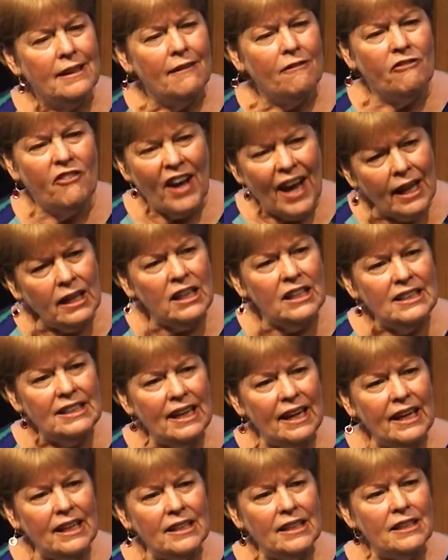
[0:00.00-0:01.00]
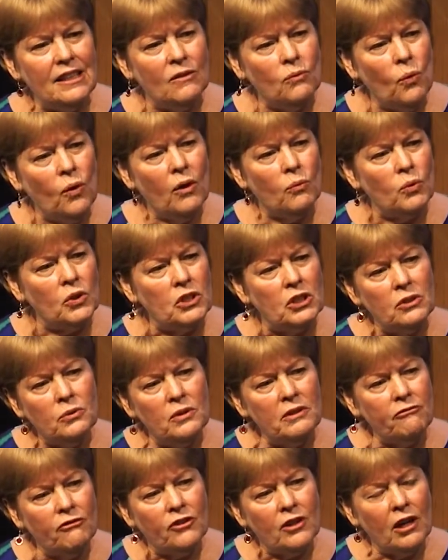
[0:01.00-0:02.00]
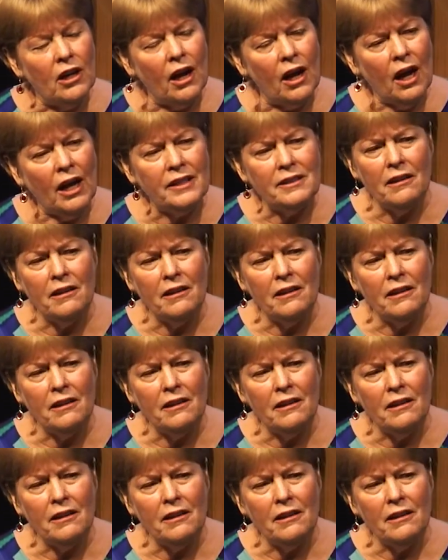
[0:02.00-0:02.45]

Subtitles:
validated in what we're doing for God?